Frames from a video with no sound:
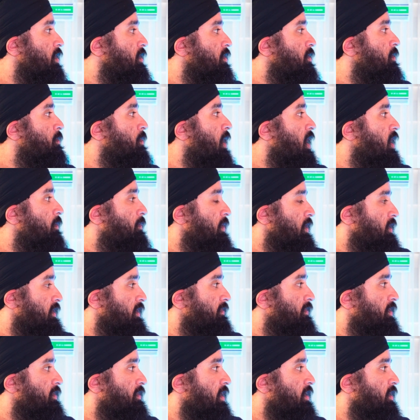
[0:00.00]
in my
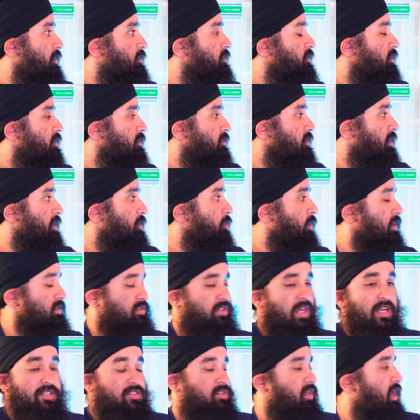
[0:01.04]
opinion, then that could lead ways.
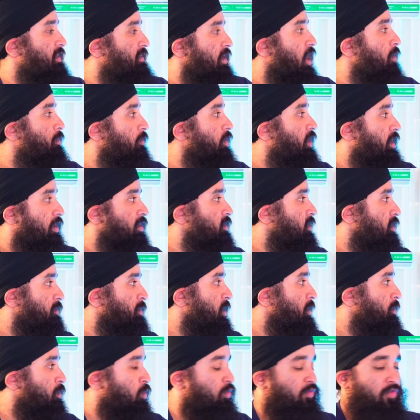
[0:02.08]
Yes, can they upgrade it a little
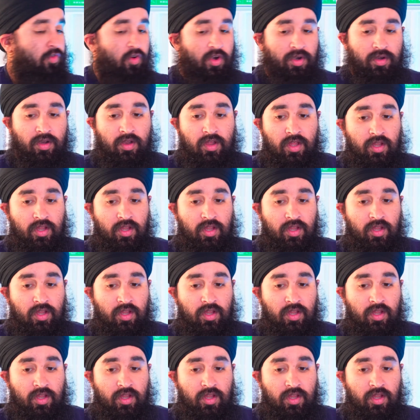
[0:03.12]
bit for